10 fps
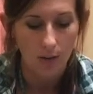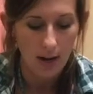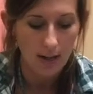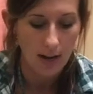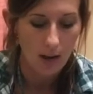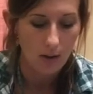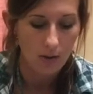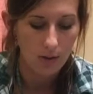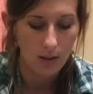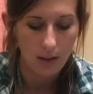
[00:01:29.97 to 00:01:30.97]
Right
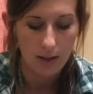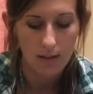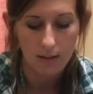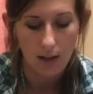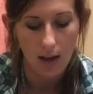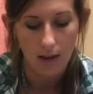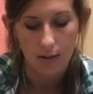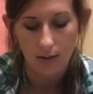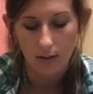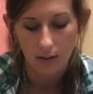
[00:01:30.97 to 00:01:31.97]
now the clay is not
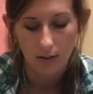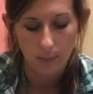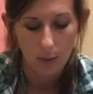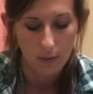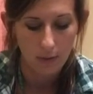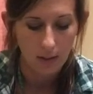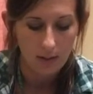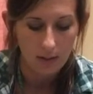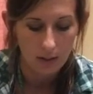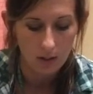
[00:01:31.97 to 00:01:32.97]

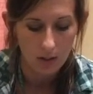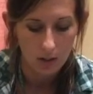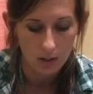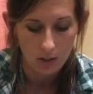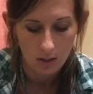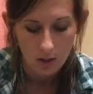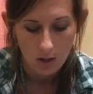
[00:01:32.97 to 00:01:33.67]
perfectly centered.